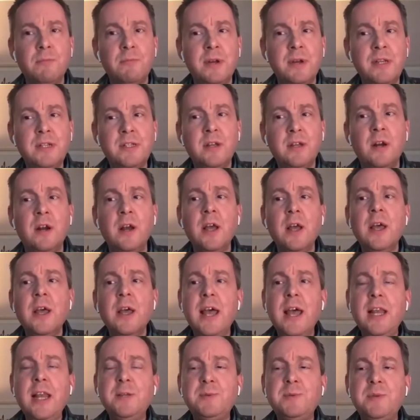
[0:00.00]
But is there
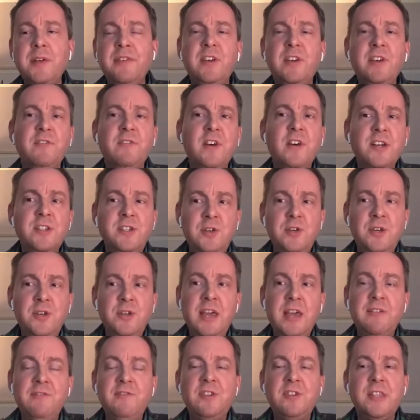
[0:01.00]
any specific advice you
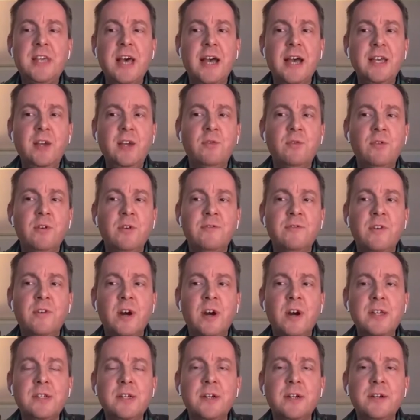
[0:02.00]
give to that newer
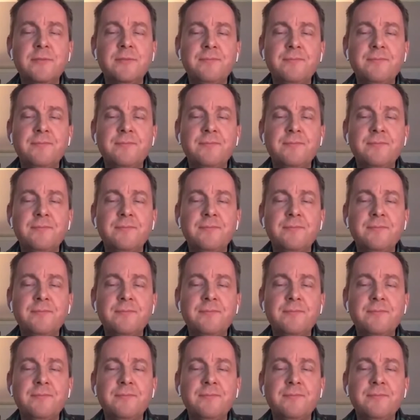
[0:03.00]
advisor?